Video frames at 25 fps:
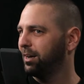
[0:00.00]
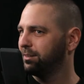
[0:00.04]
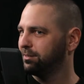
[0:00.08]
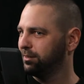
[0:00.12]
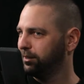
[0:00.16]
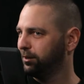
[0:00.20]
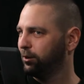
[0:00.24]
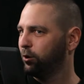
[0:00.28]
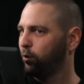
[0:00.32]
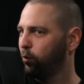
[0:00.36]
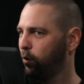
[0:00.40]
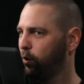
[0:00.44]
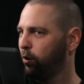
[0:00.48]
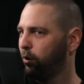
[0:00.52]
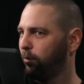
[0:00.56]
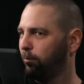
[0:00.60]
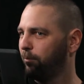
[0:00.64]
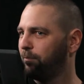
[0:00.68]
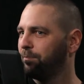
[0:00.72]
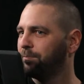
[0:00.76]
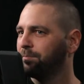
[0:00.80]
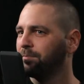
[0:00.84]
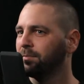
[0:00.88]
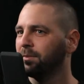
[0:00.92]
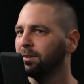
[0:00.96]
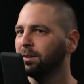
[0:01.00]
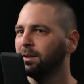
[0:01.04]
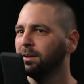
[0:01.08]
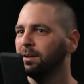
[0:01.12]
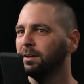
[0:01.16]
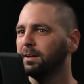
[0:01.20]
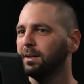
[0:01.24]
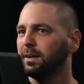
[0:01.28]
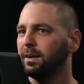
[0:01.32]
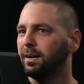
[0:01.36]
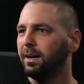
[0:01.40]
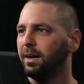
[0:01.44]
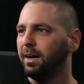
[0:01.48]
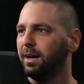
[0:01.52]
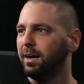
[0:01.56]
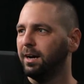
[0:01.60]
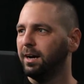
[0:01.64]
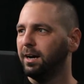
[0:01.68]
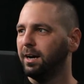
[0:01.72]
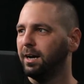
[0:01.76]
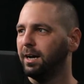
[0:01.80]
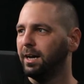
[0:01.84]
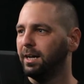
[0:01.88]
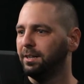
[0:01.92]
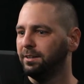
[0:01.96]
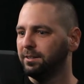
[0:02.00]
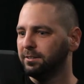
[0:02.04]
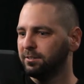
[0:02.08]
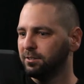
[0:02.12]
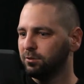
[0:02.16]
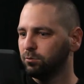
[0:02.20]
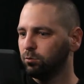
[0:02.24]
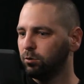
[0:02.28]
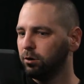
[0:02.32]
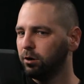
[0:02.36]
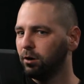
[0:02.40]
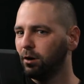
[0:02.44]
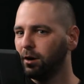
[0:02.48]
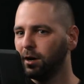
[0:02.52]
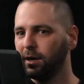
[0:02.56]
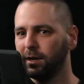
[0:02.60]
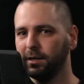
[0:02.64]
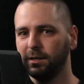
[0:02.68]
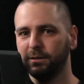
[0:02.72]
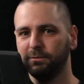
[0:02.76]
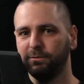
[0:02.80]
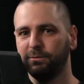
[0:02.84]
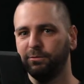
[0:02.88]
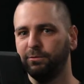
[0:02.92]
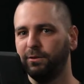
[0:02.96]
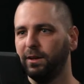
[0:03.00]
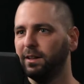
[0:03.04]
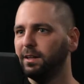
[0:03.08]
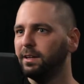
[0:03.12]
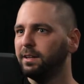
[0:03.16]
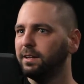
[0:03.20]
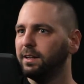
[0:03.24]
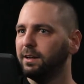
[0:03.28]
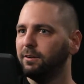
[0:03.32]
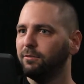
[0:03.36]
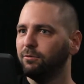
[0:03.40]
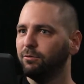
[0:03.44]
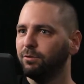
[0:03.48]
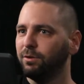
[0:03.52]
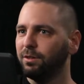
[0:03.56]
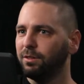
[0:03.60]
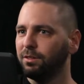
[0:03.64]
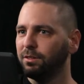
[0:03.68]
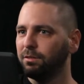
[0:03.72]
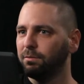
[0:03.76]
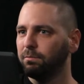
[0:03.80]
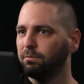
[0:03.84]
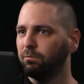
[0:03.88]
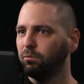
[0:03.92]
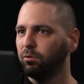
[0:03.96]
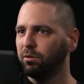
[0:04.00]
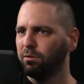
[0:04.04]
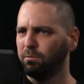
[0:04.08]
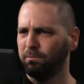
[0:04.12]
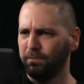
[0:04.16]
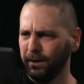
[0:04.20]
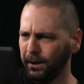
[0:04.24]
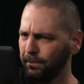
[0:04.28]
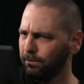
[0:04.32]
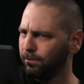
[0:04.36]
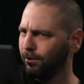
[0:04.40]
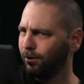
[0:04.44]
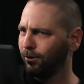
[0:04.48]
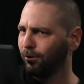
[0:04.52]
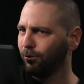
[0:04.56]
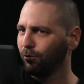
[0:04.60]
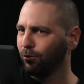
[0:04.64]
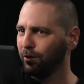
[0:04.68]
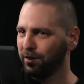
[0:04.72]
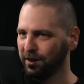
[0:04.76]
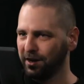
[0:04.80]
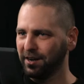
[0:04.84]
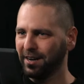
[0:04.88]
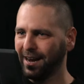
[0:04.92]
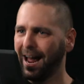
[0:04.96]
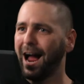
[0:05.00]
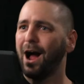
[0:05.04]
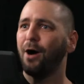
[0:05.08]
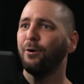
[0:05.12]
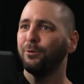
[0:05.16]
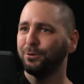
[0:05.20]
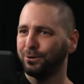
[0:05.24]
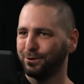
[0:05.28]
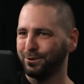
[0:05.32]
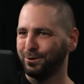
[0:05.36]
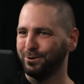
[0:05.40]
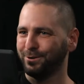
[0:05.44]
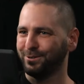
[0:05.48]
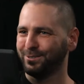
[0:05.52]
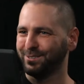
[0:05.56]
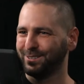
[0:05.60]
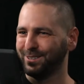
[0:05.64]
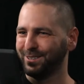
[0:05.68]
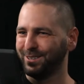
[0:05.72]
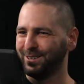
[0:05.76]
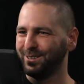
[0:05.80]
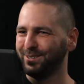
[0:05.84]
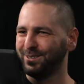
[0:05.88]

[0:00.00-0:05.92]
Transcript: bites and go home. Mm. Uh, and this is where I fell in love with, with people, with encounters, you